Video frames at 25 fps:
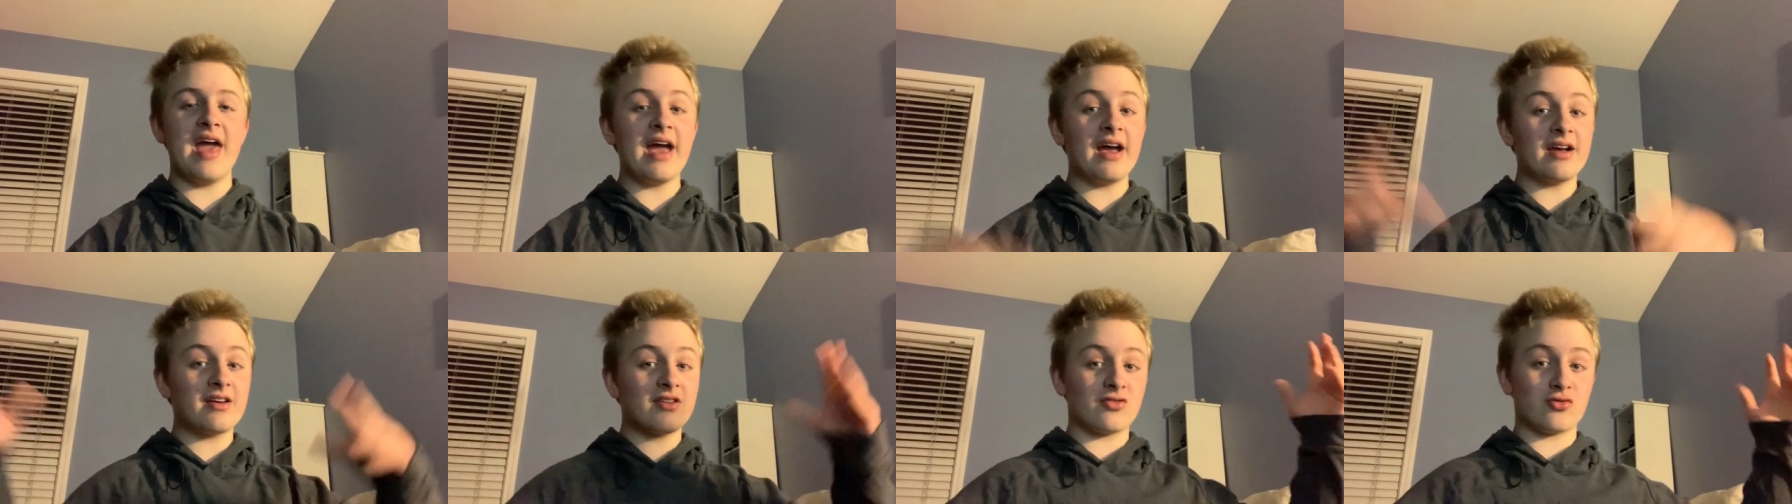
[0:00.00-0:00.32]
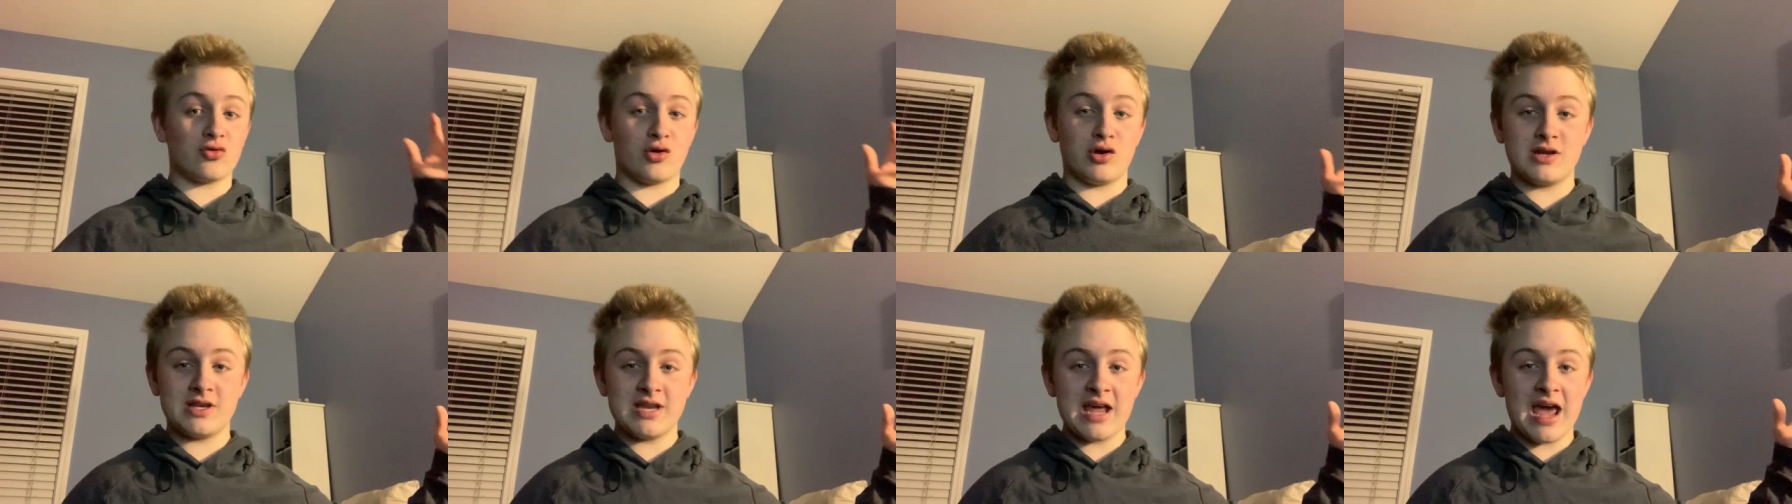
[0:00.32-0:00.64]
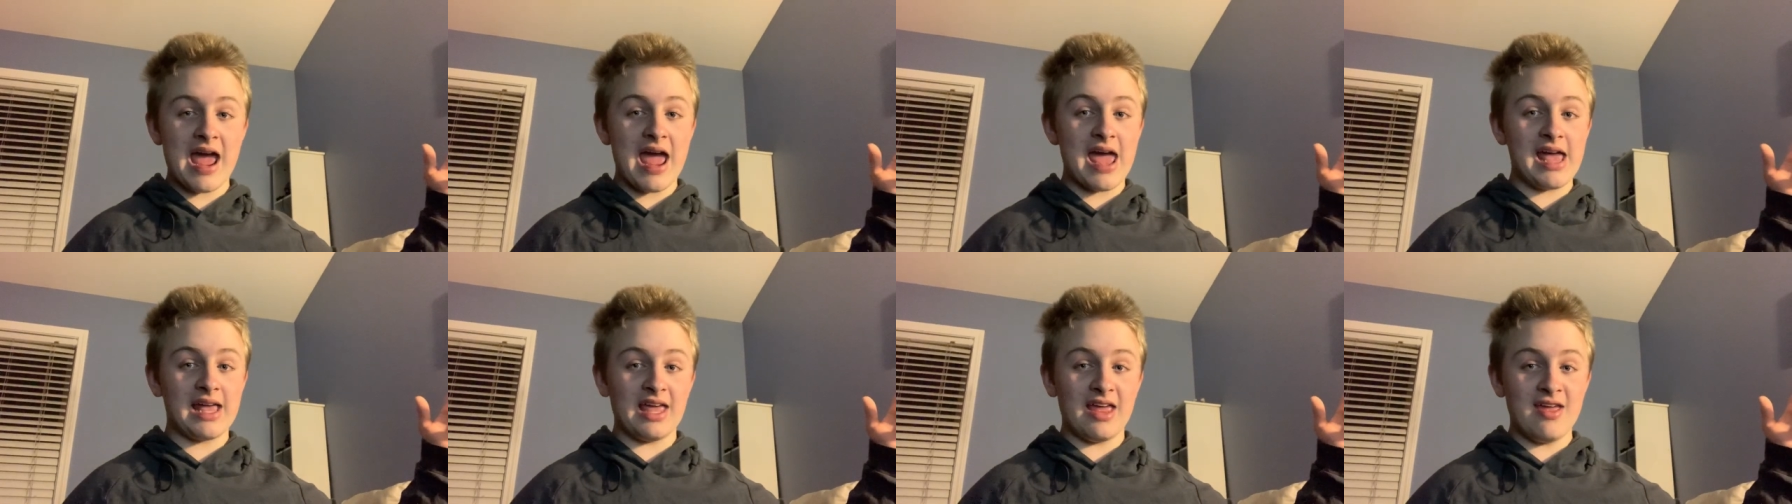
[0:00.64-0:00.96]
extra
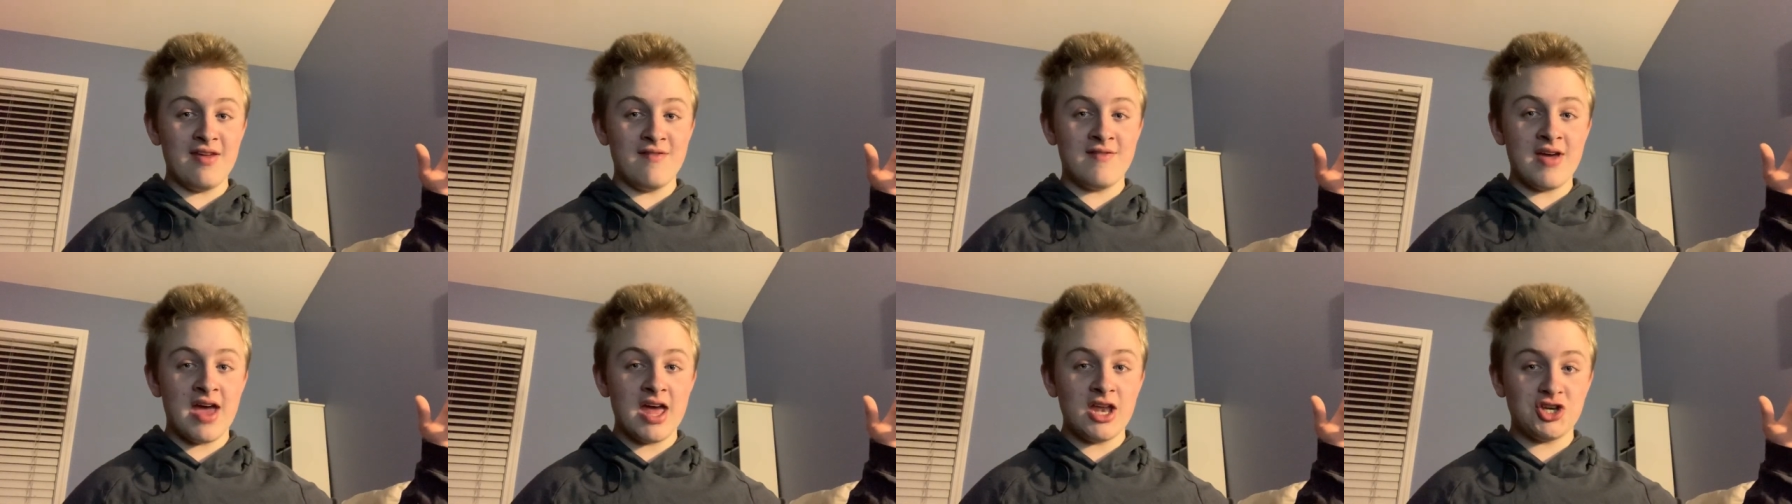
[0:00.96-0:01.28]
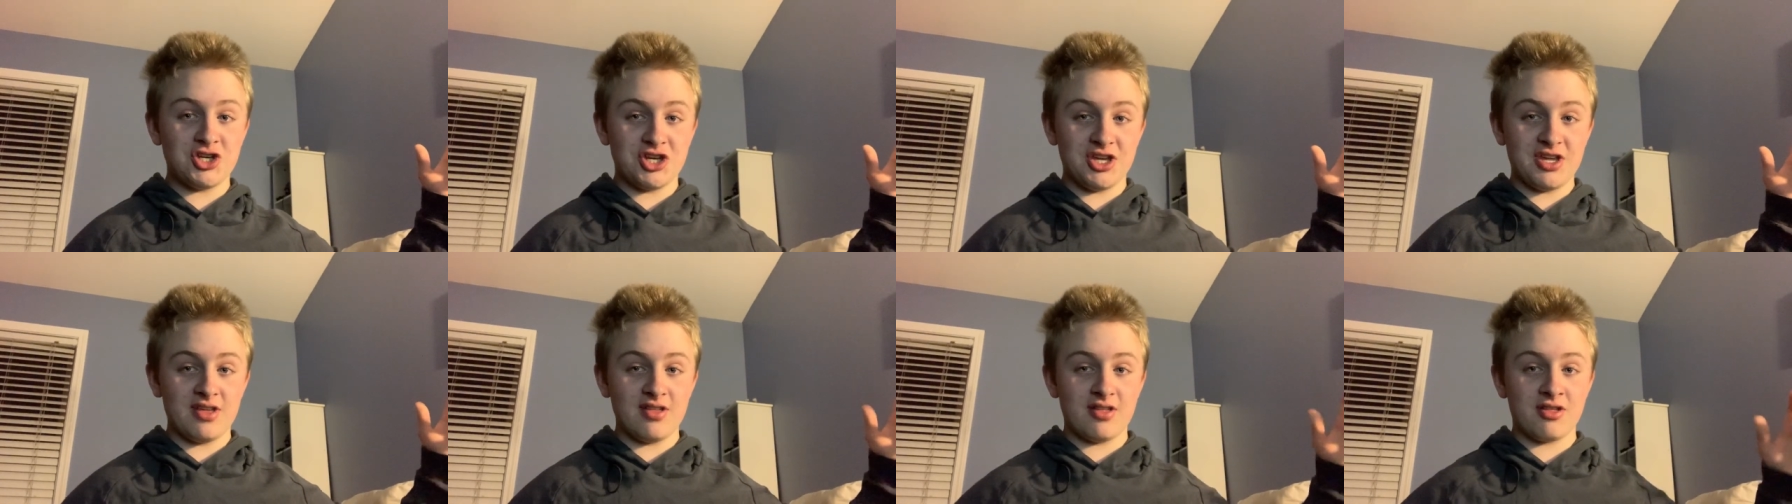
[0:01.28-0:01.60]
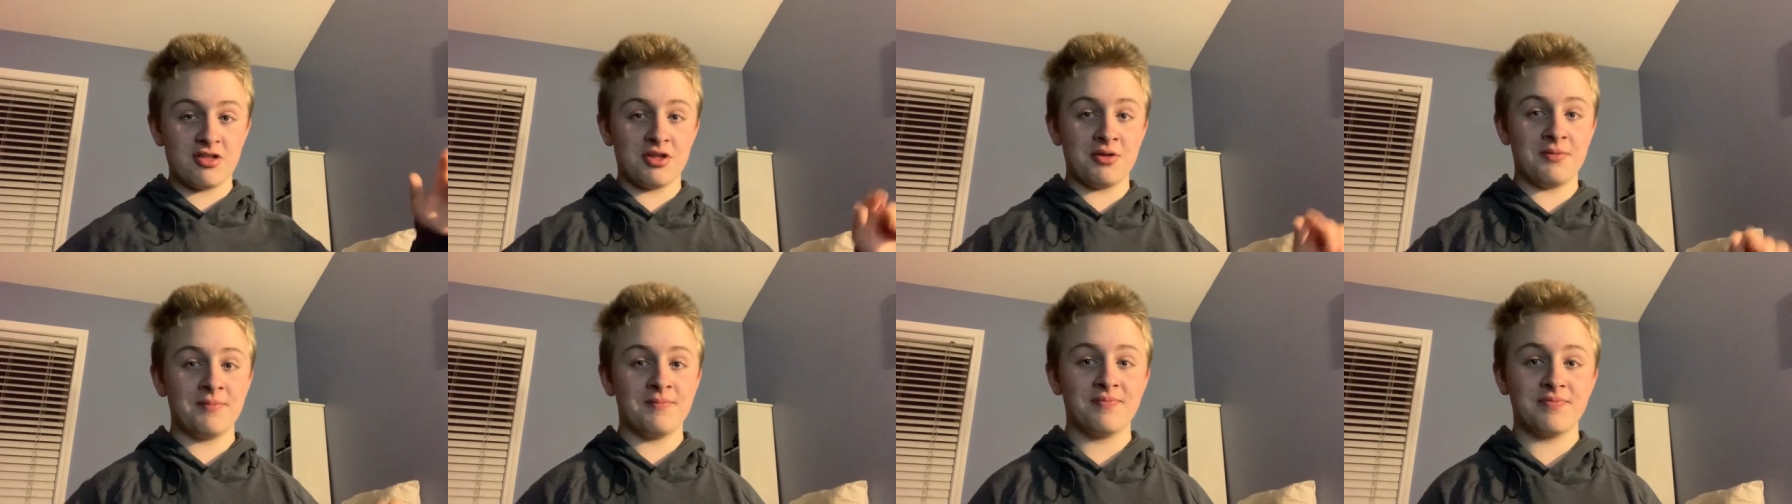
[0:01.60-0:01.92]
tangy
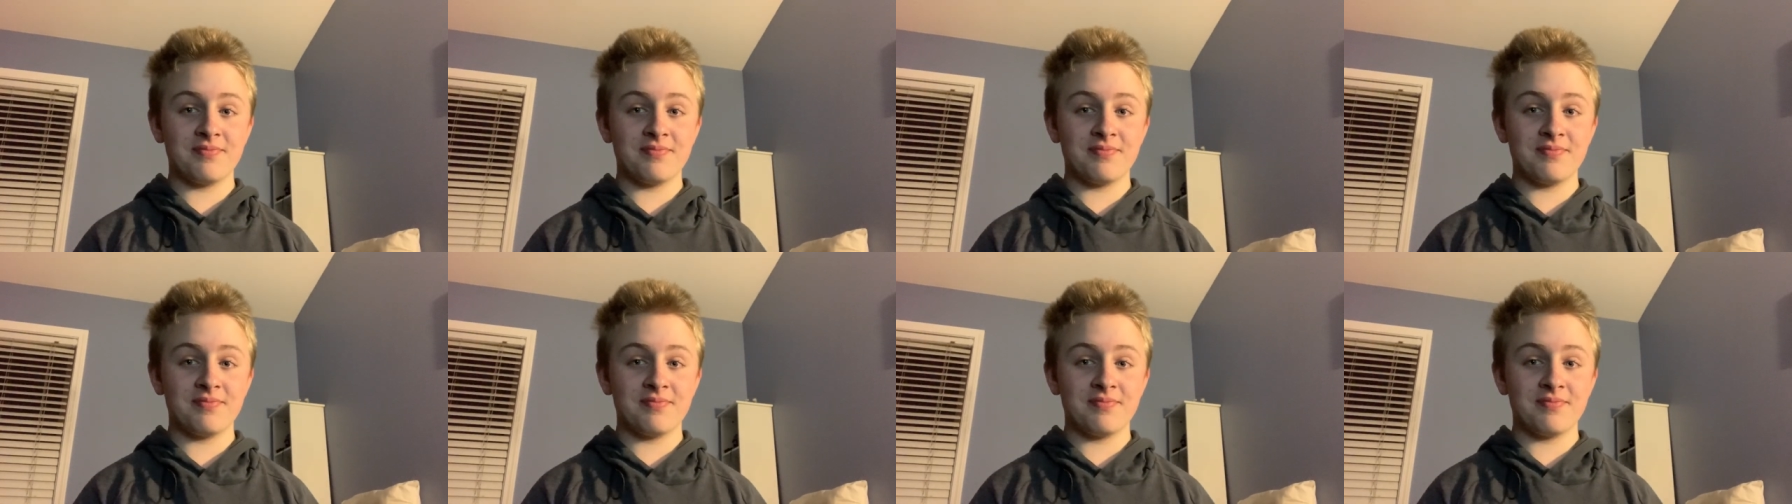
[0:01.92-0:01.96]
veggies.